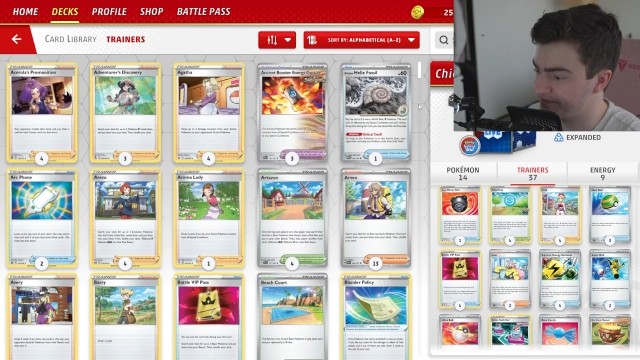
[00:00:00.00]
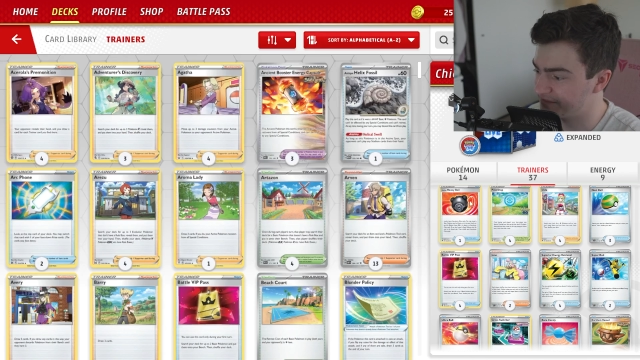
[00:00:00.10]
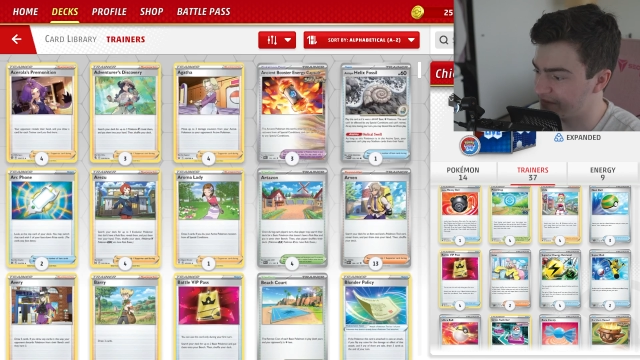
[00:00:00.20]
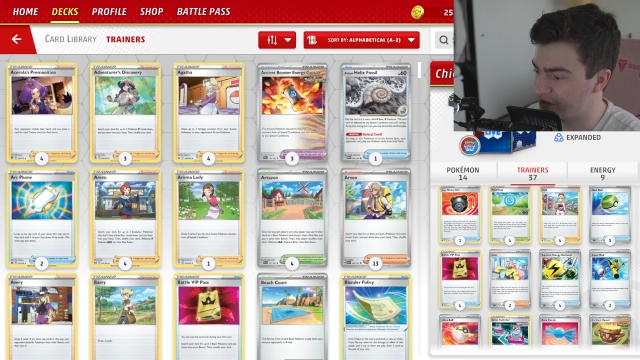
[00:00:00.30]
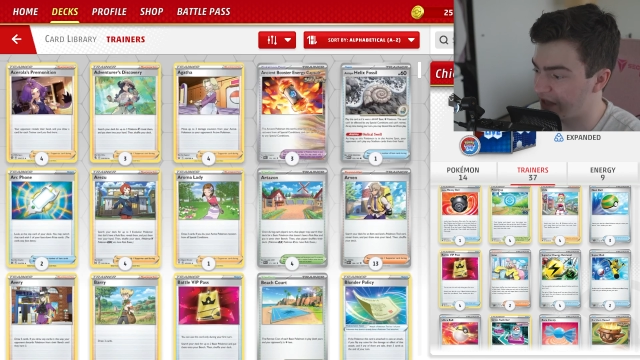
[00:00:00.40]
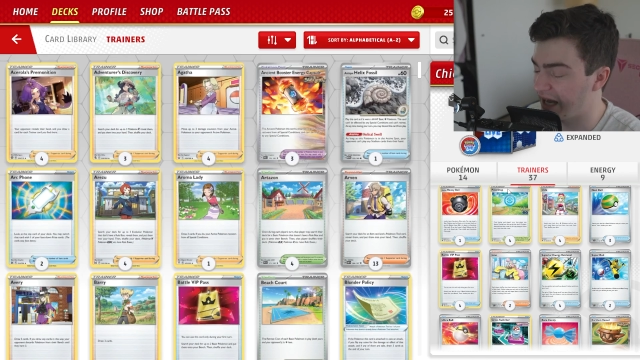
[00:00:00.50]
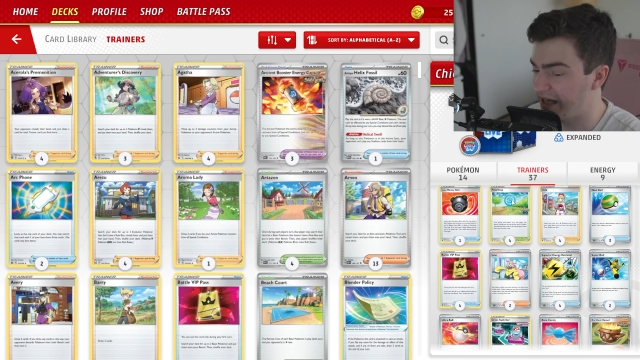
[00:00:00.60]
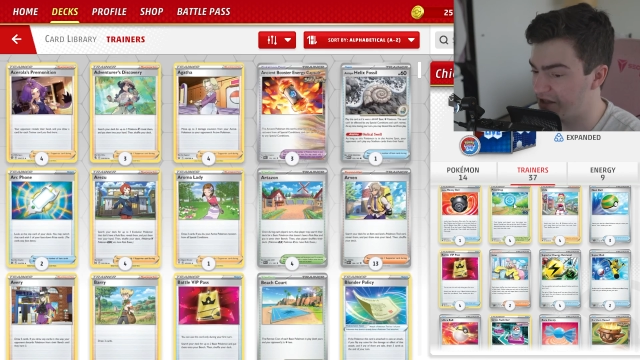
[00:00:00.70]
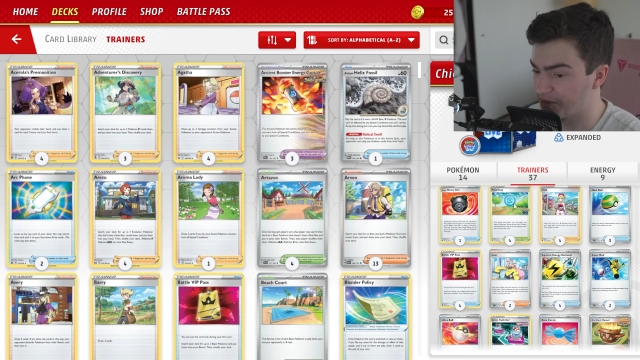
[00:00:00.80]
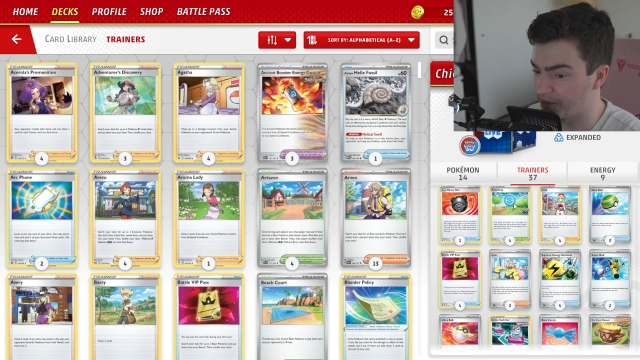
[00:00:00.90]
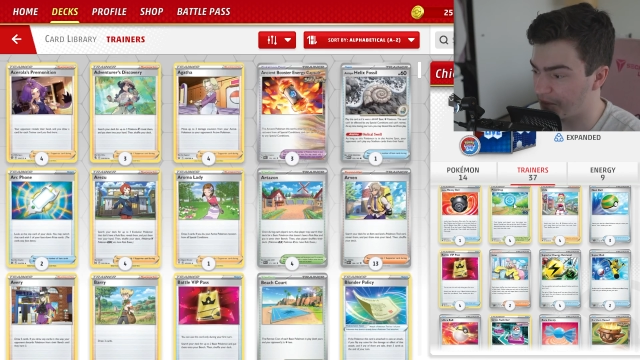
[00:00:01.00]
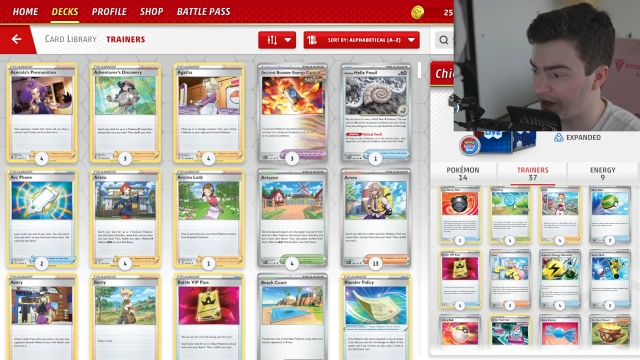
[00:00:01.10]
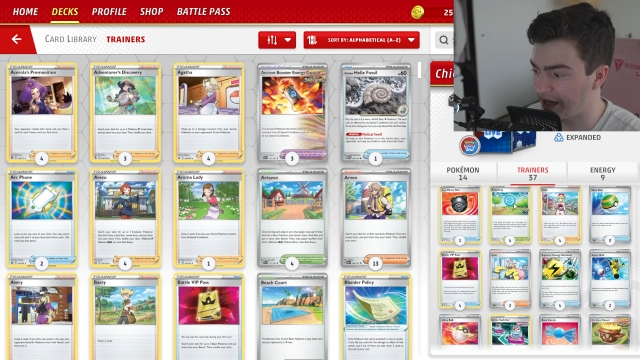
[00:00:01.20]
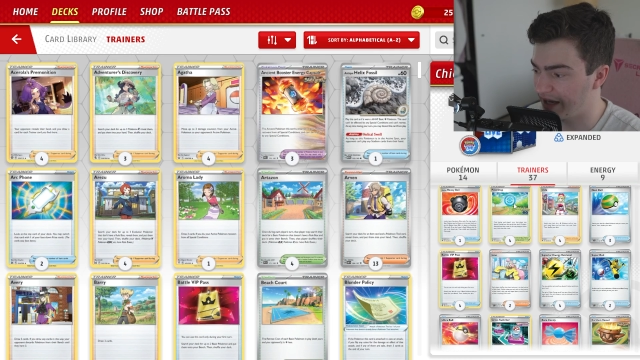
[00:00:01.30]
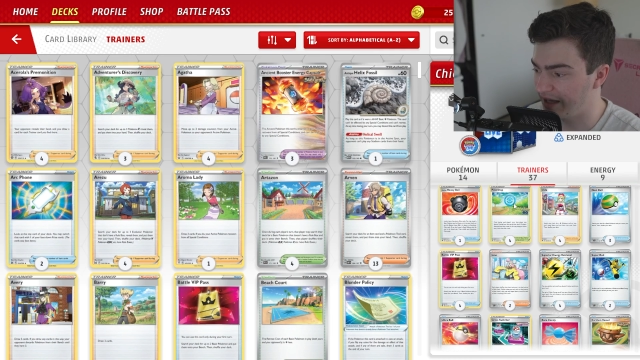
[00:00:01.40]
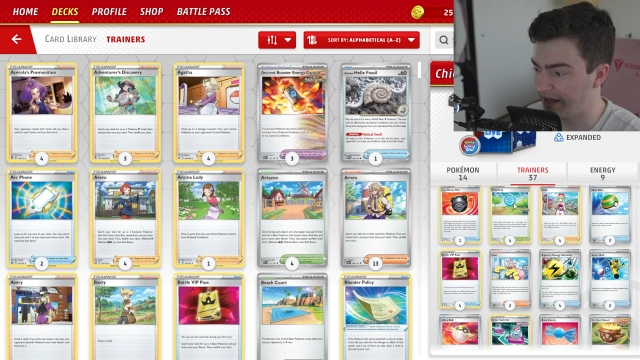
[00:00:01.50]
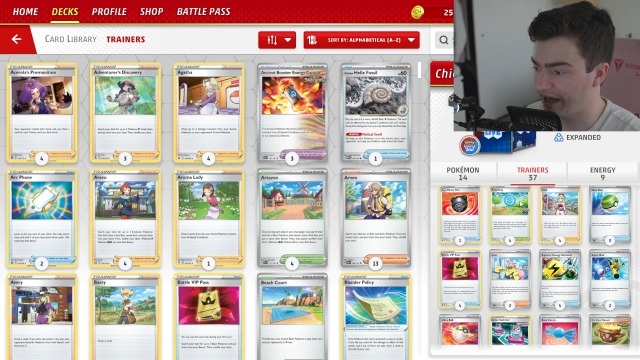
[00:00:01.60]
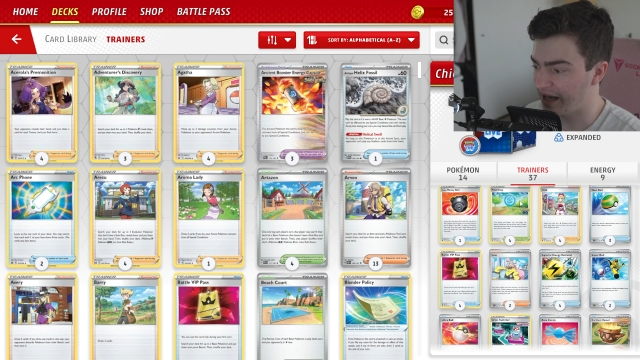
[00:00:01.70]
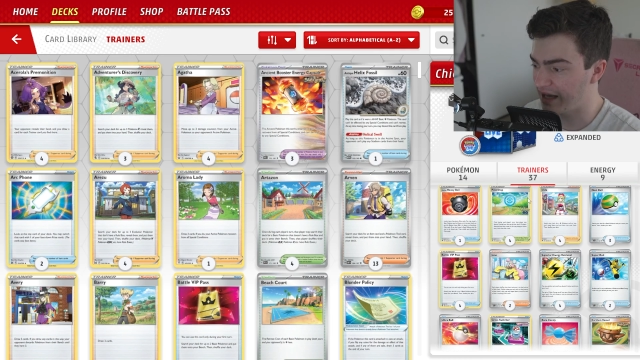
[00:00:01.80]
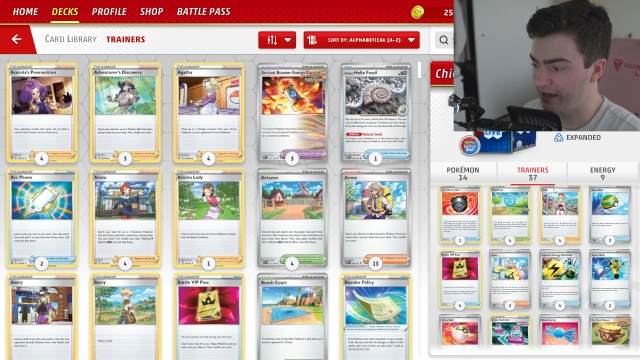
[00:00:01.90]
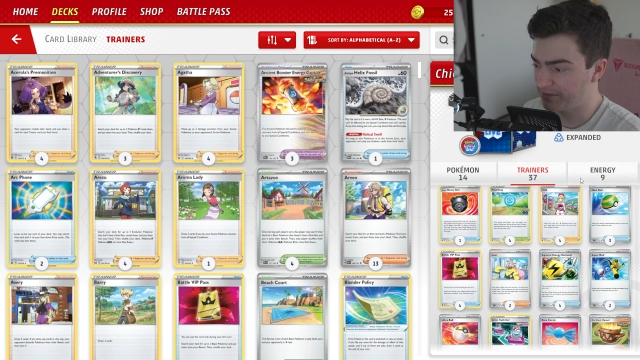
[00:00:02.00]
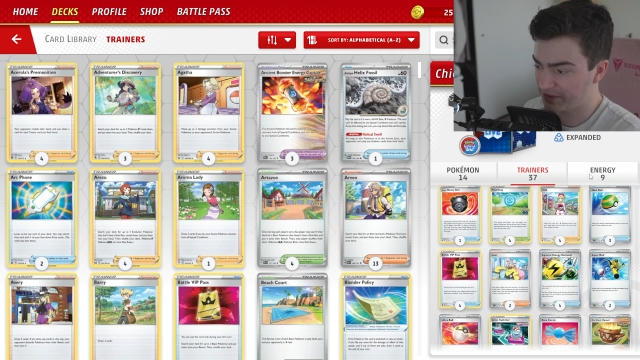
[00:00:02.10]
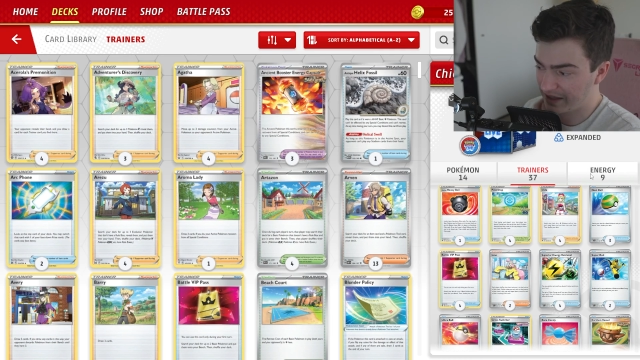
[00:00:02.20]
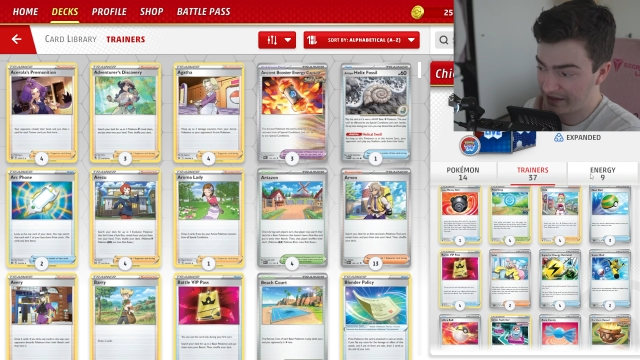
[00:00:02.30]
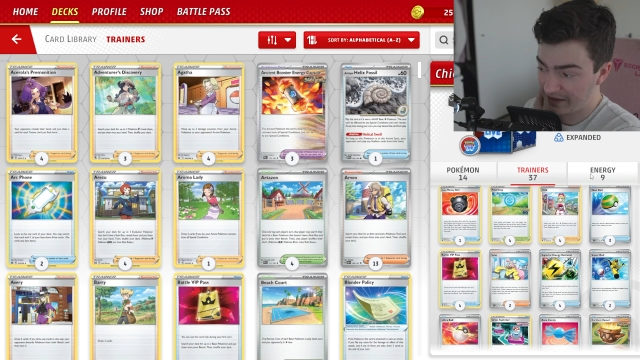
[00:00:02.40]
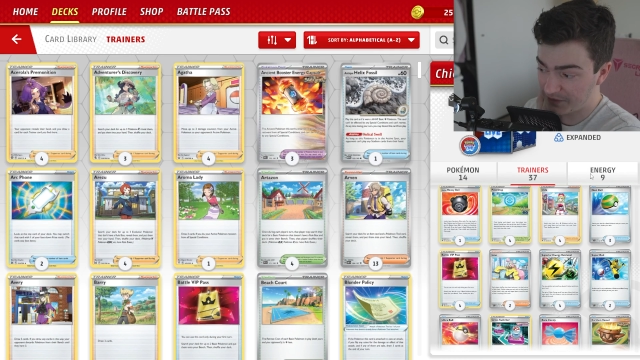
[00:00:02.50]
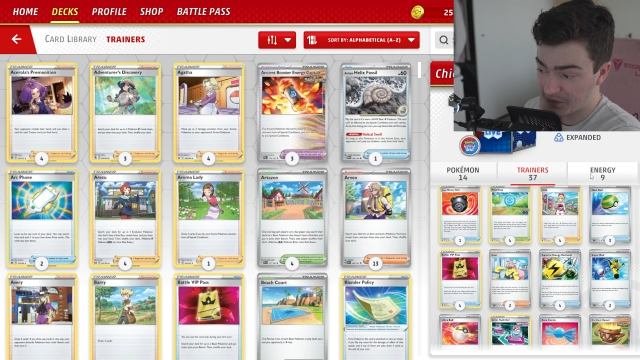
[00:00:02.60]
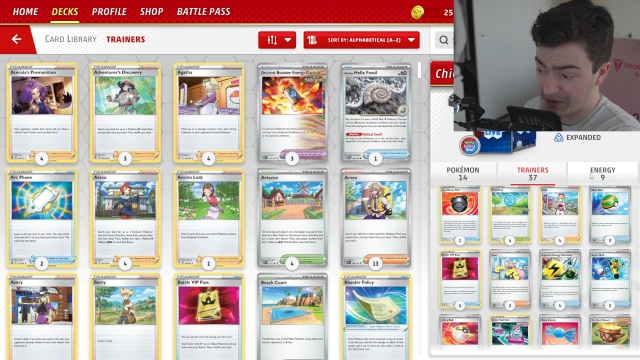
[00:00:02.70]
So that is why I play the 4